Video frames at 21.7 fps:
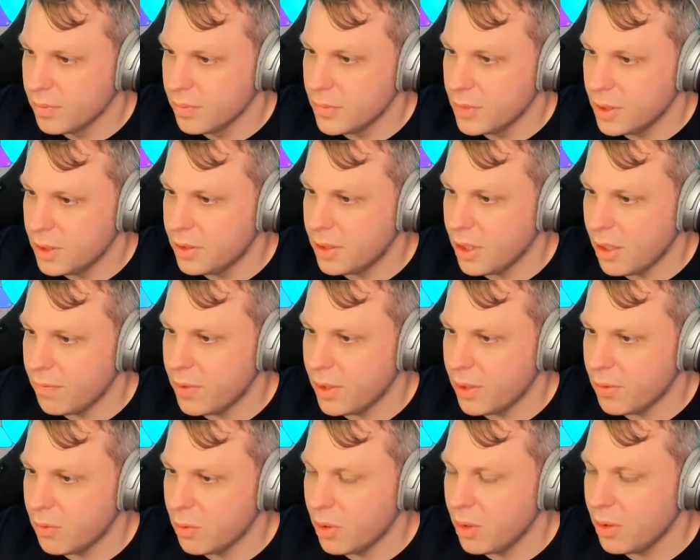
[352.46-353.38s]
You sound
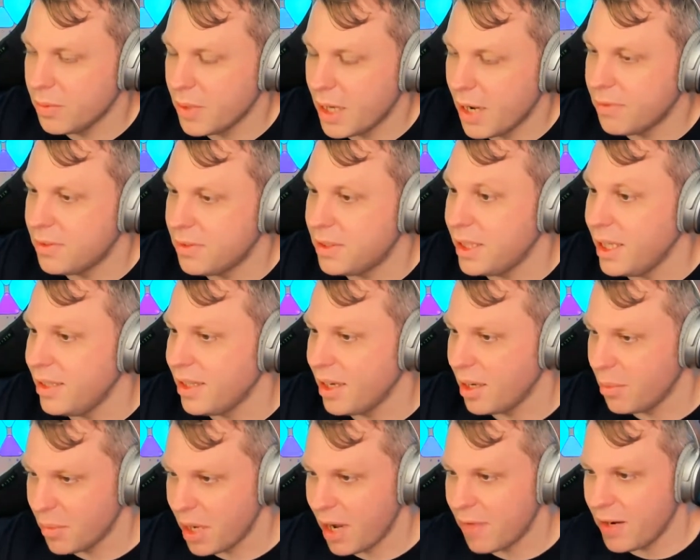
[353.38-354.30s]
very well. I've seen
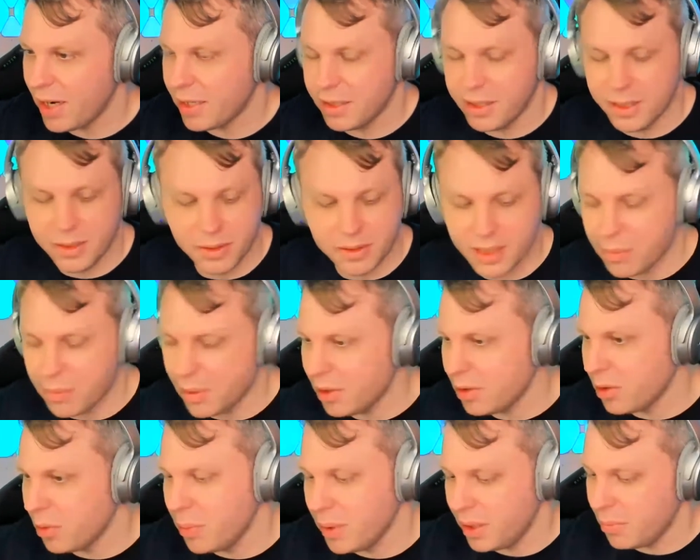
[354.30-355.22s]
them. I've had to use them a
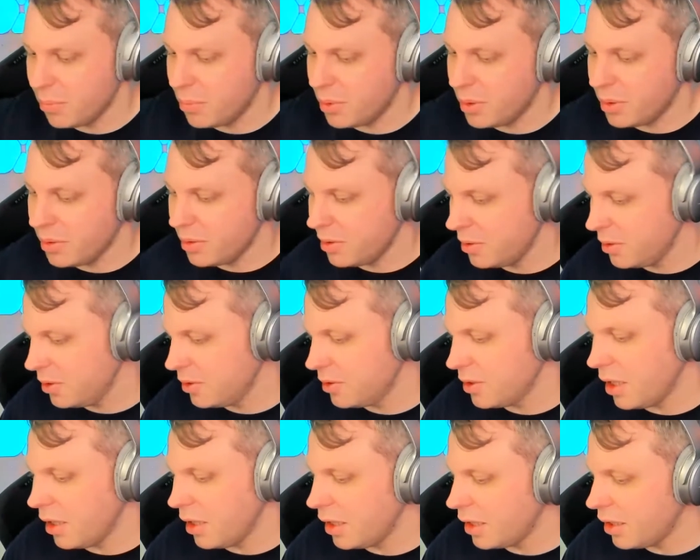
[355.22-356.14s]
little bit, but
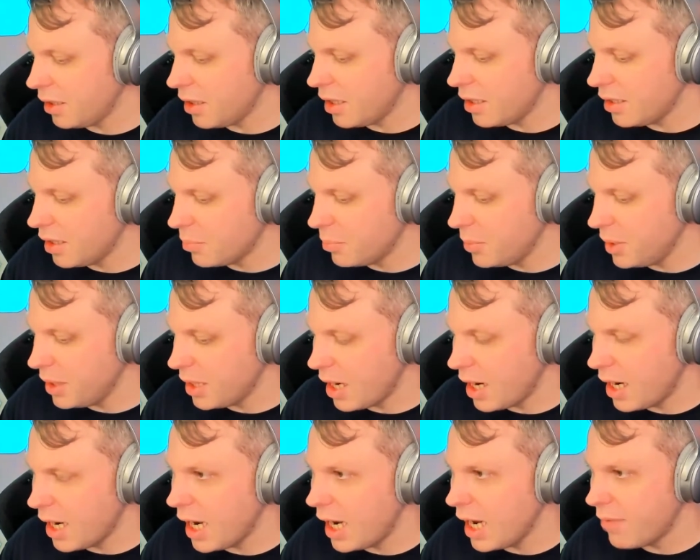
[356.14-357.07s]
sound like a lot like me.
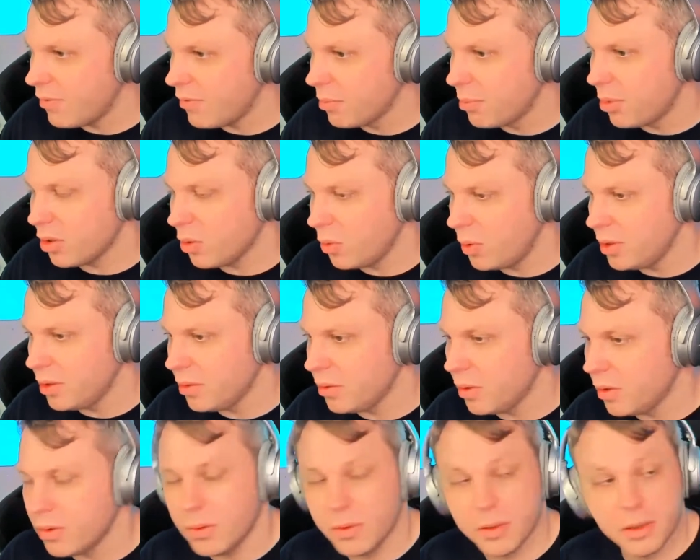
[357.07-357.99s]
I haven't bought a Win.
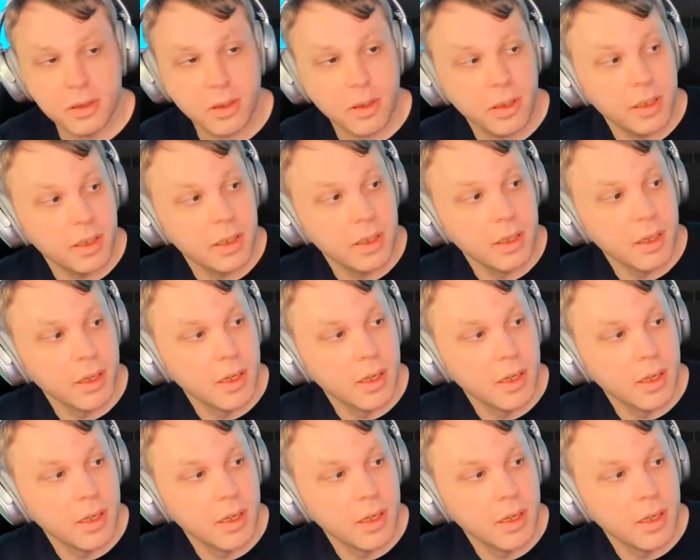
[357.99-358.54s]
Oh no, sorry.